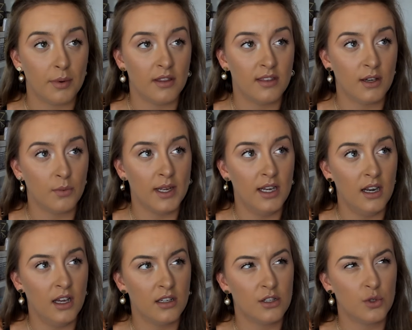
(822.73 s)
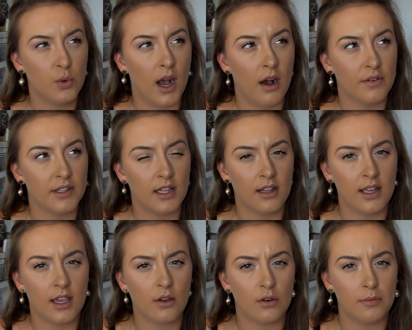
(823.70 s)
I think we learned 12, and then the
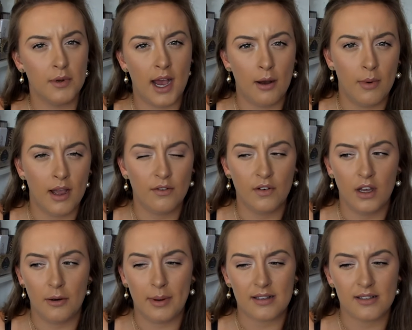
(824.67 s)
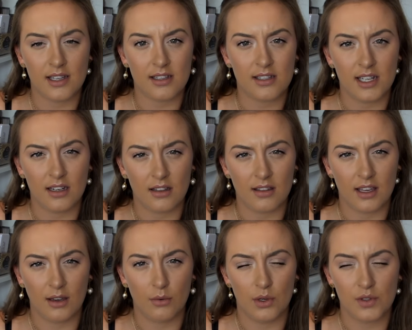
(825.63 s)
year group now might have learned about 16, I
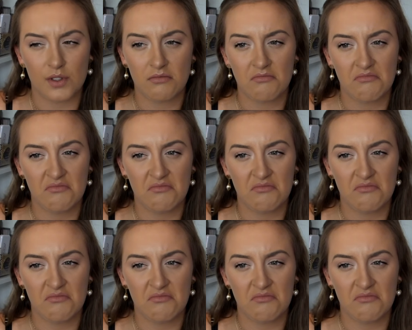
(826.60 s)
think it was,